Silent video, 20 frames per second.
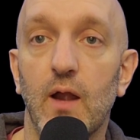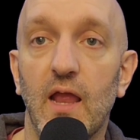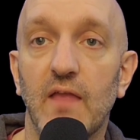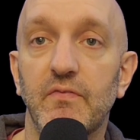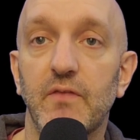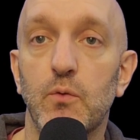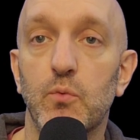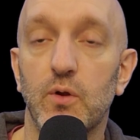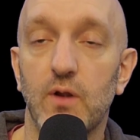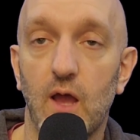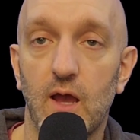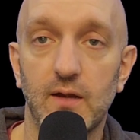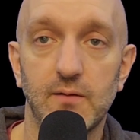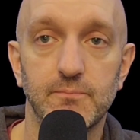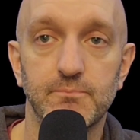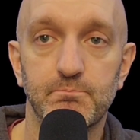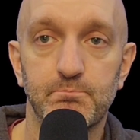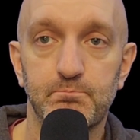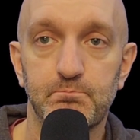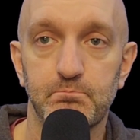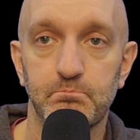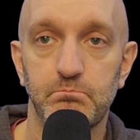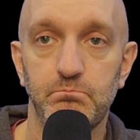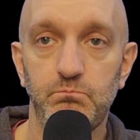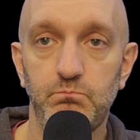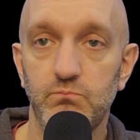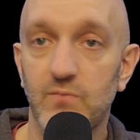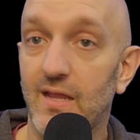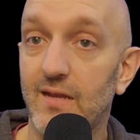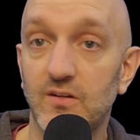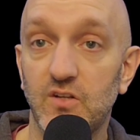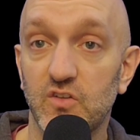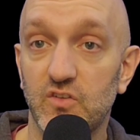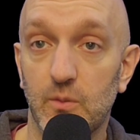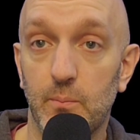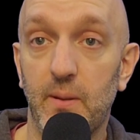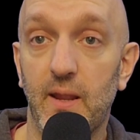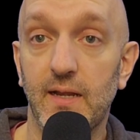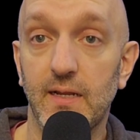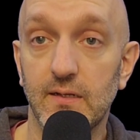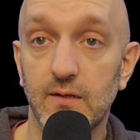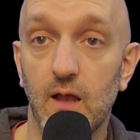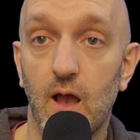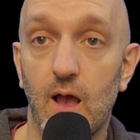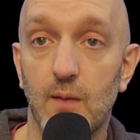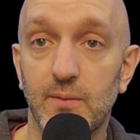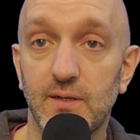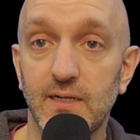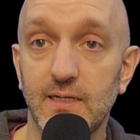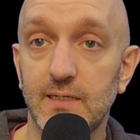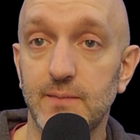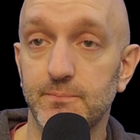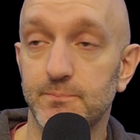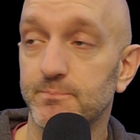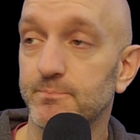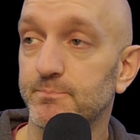and they were not anticipating comedy.